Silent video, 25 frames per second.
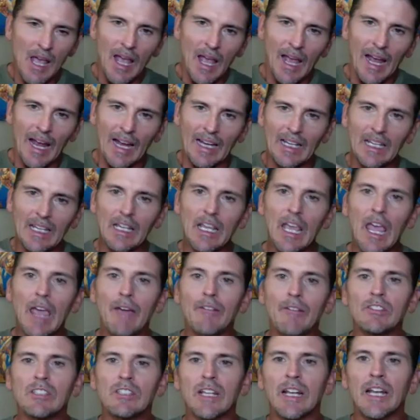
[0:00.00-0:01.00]
and he gave
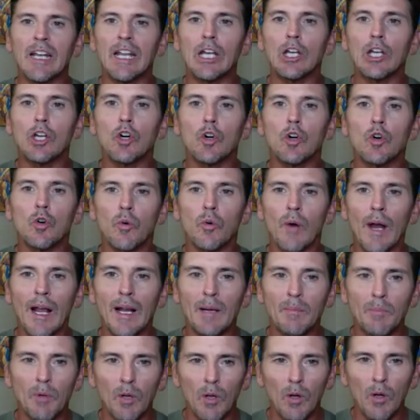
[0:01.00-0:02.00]
us an
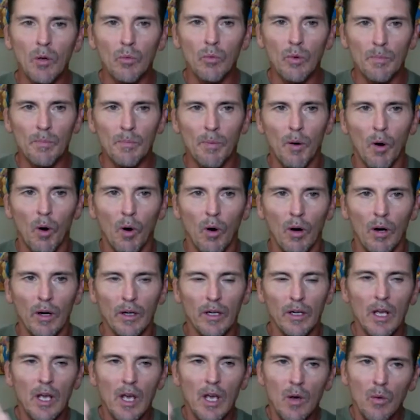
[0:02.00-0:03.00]
incredible report
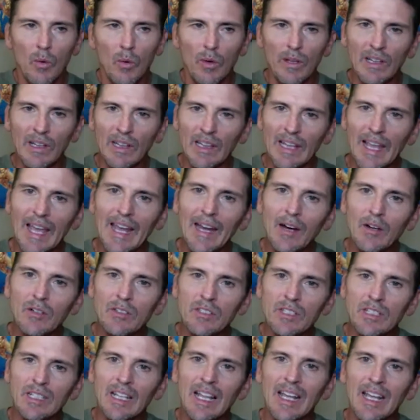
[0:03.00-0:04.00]
with
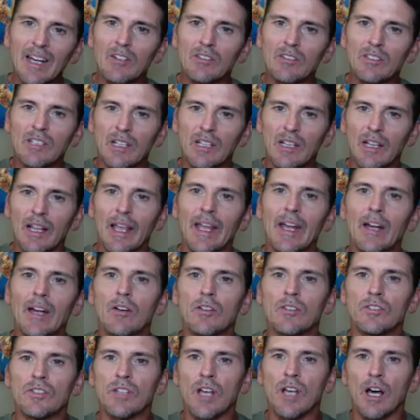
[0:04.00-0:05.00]
layers and layers and
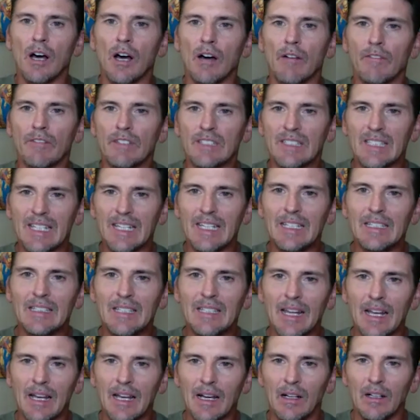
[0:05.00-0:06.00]
layers of
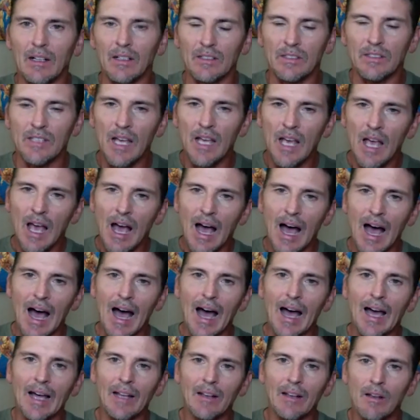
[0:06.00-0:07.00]
details
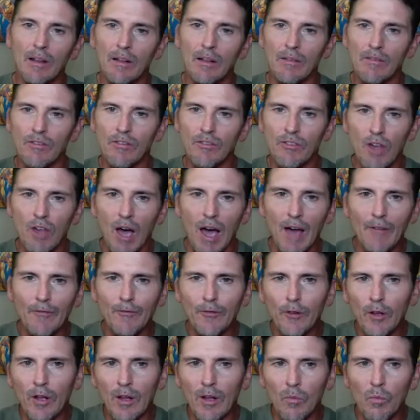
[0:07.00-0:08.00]
on
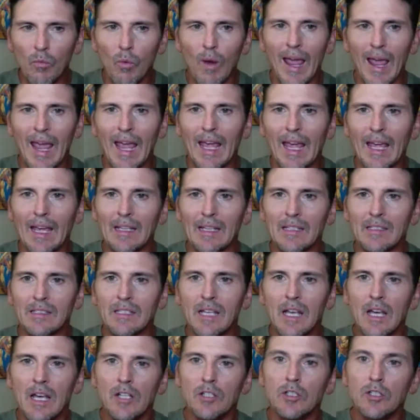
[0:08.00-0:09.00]
thoughtful ways
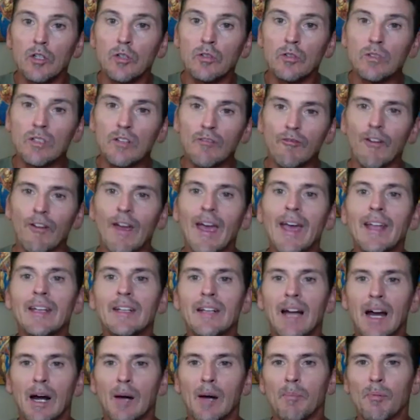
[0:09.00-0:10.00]
to defend
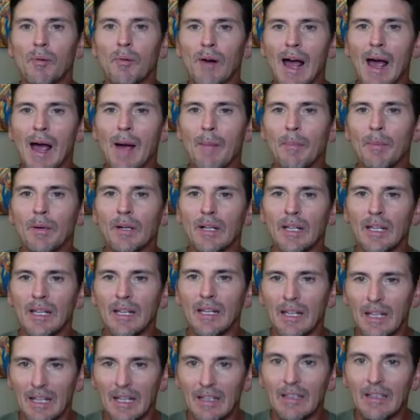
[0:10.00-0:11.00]
our property
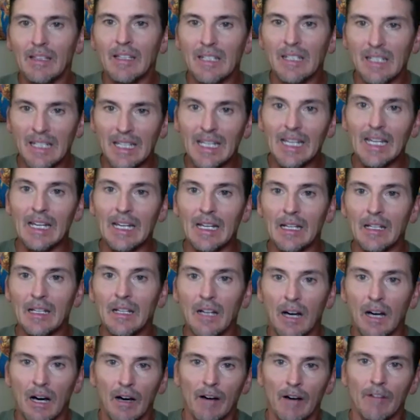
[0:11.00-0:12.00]
in the need
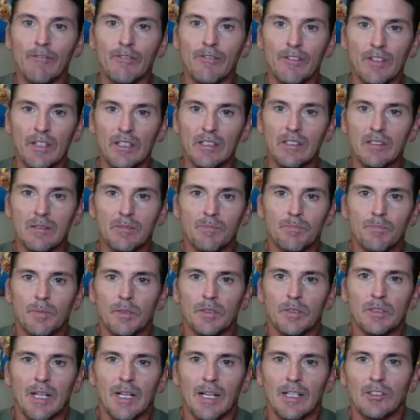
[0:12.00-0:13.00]
of this
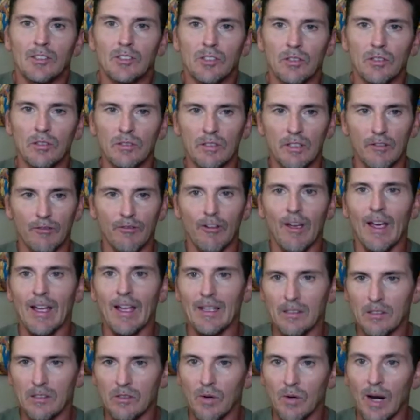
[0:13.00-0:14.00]
potential
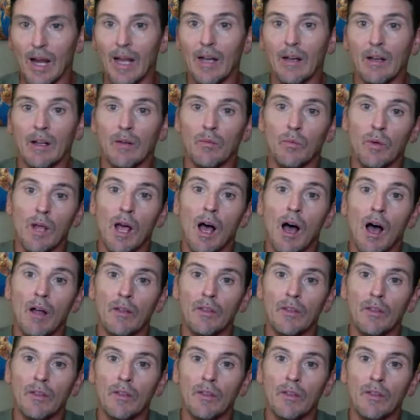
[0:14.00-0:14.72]
defense, right? And we all